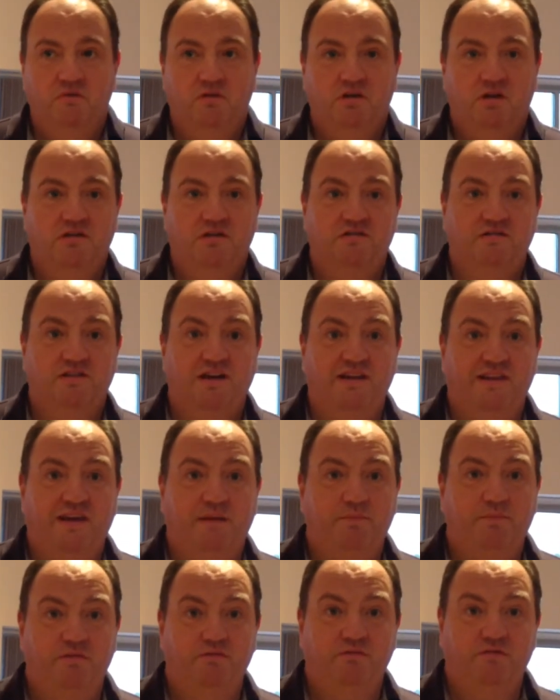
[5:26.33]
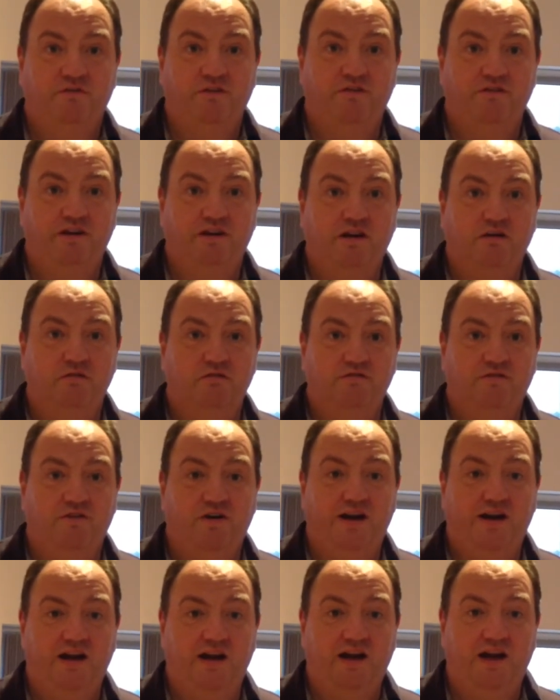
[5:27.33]
You can say that, but it was a very close
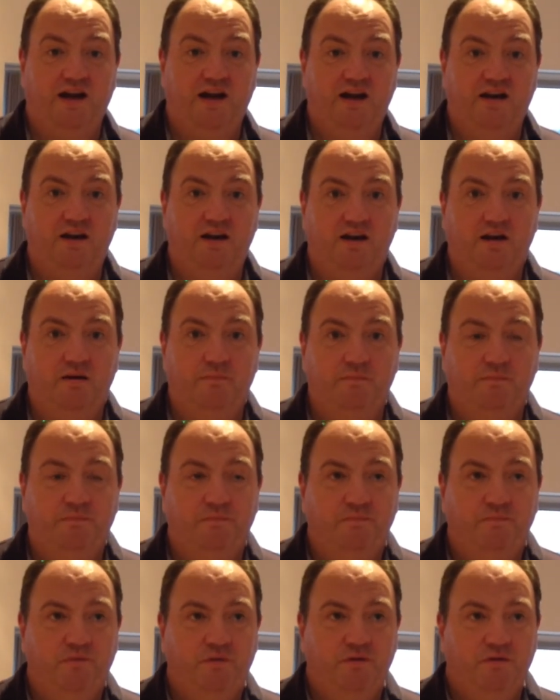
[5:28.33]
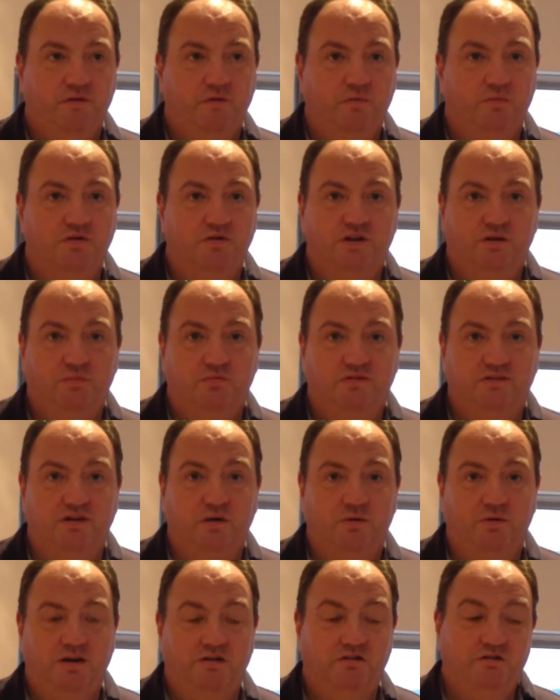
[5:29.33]
fight, and Waddy was
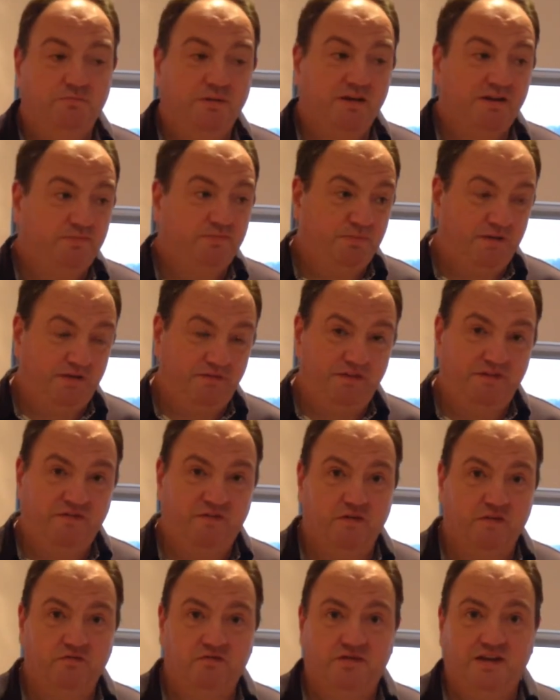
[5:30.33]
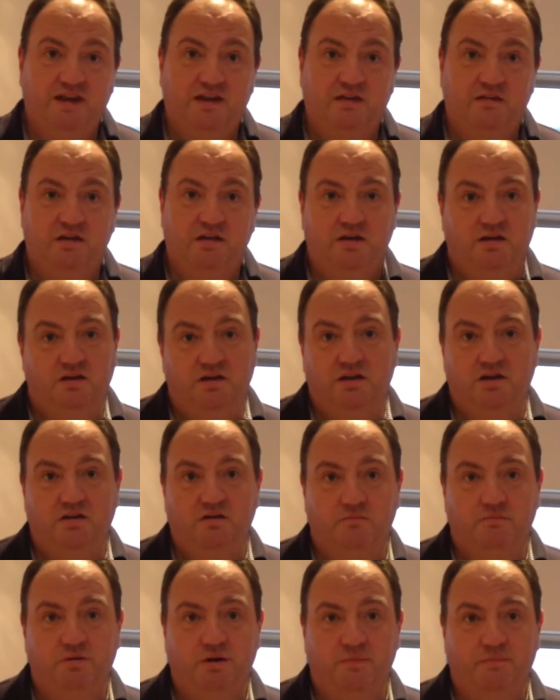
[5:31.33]
nowhere near his best. But if he feels that, then he
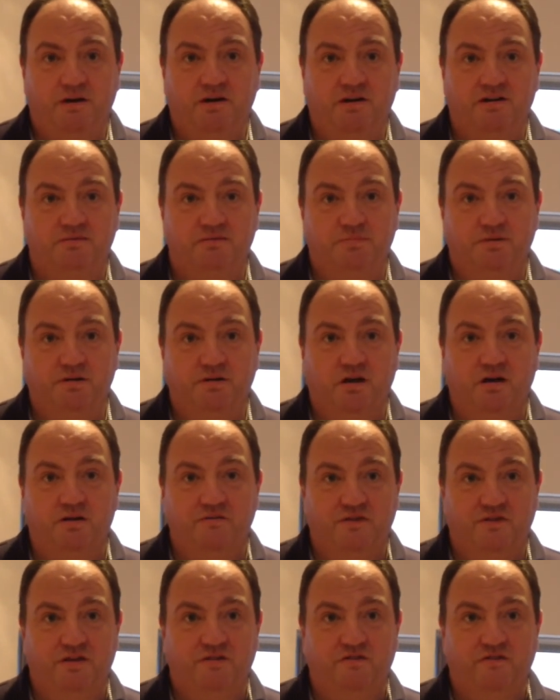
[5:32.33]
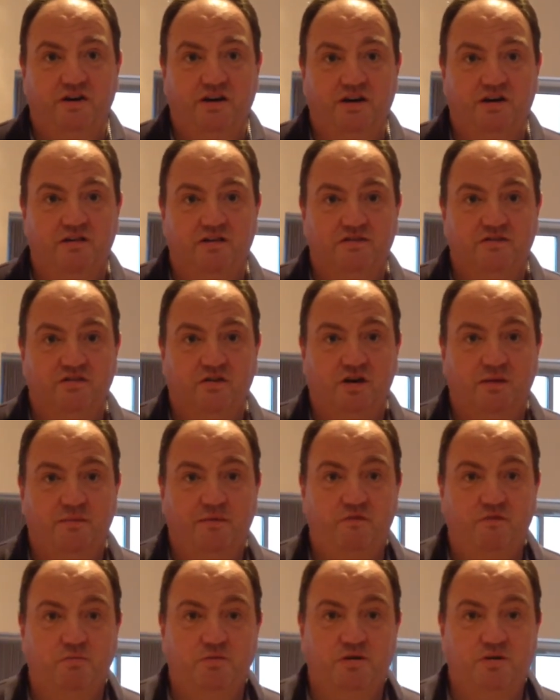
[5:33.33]
can bypass. But after the fight last time,
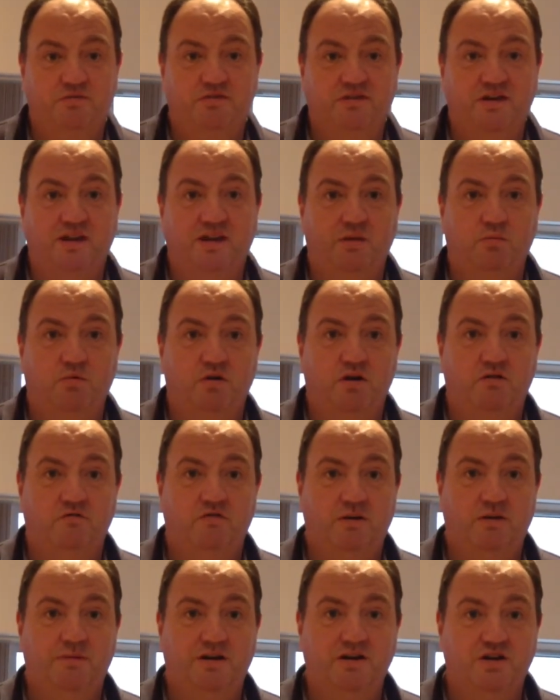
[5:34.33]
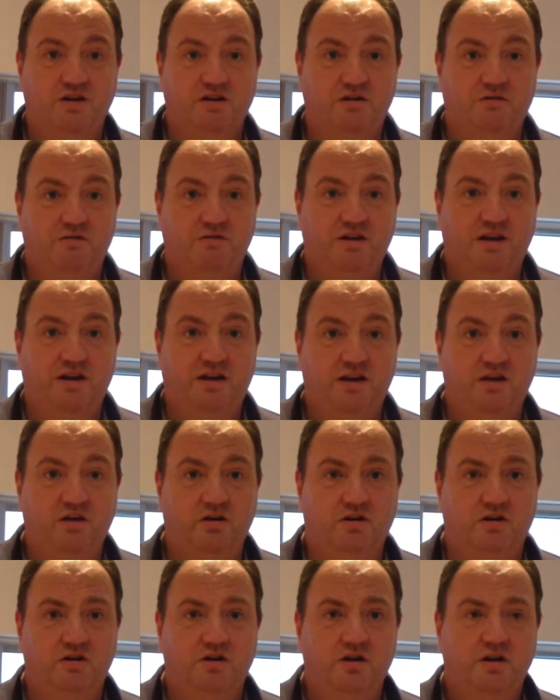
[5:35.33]
everybody was saying they wanted a rematch, including Eddie
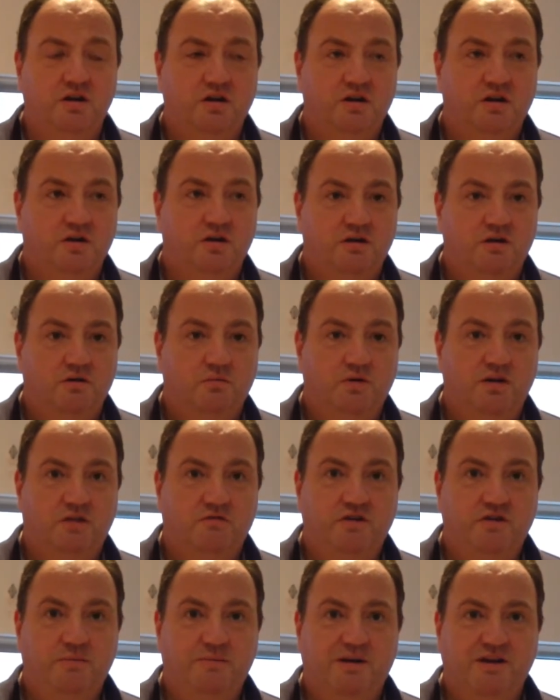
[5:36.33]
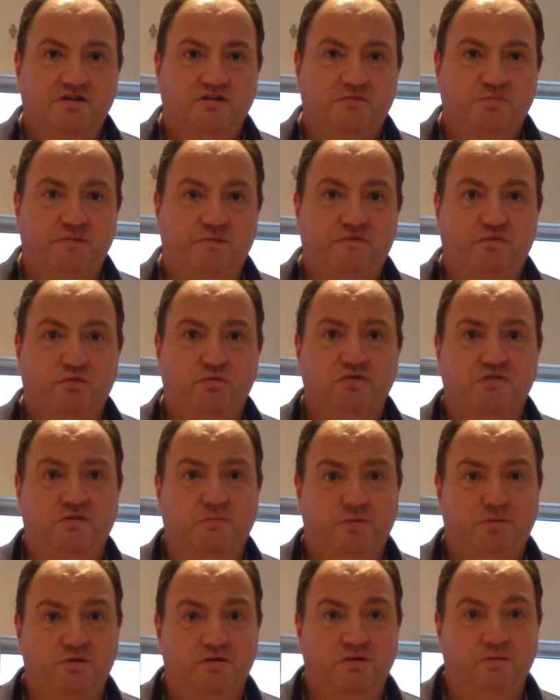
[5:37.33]
Hearn. When the rematch has been forced
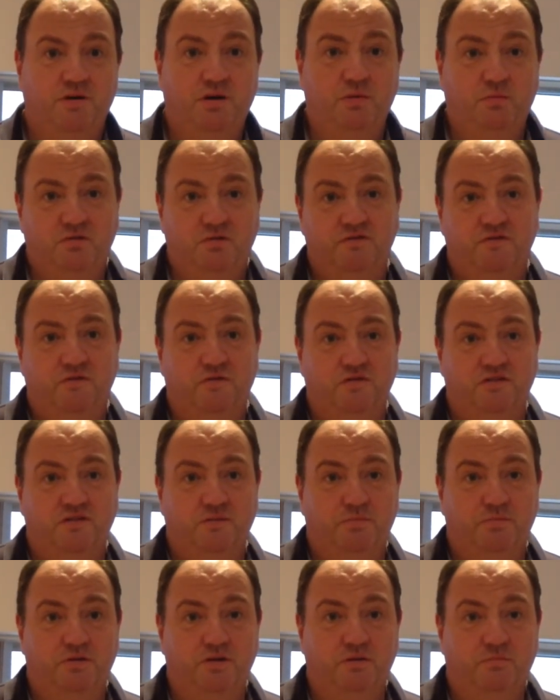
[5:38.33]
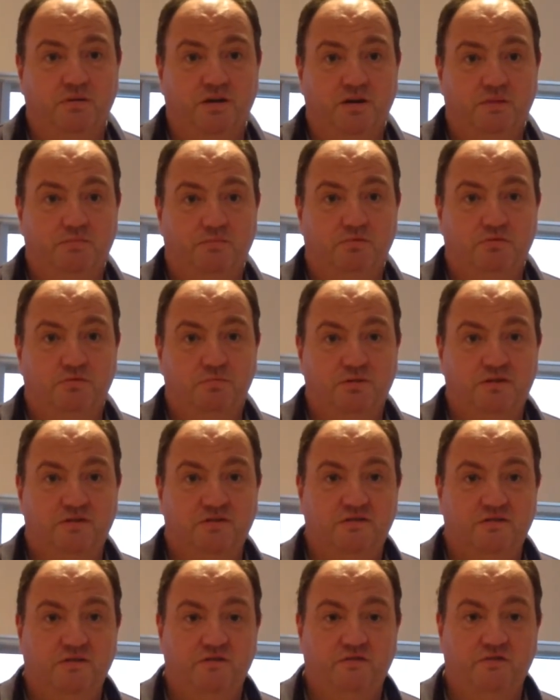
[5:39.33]
upon them, and it was forced upon them by the board
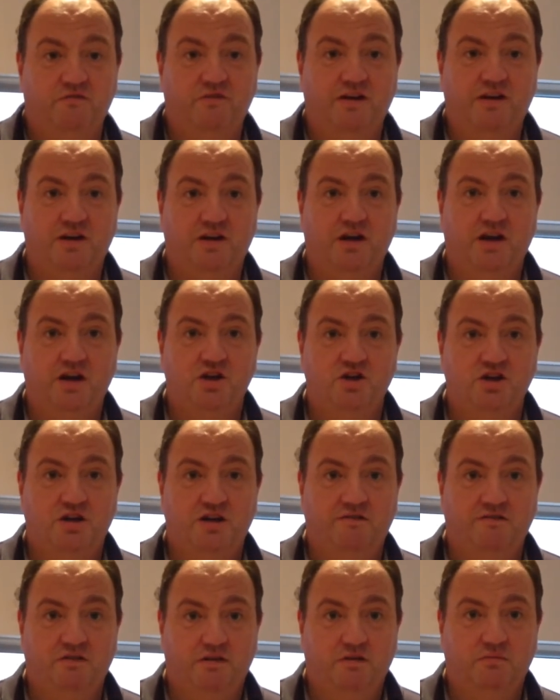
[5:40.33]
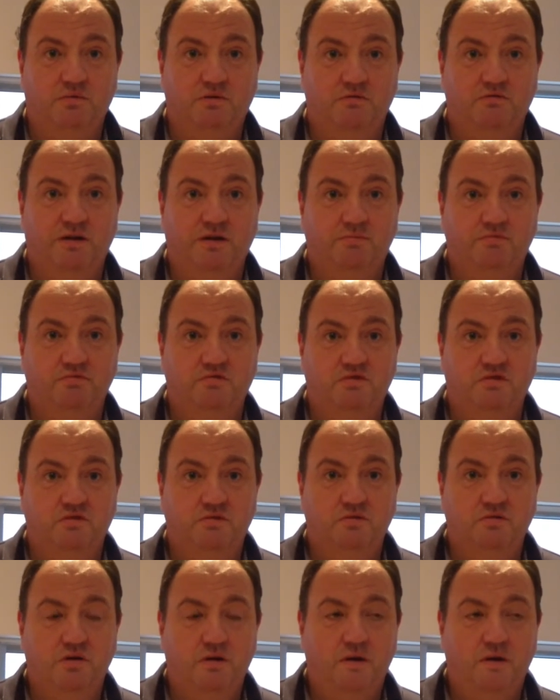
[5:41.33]
because of a regulation error that we were able to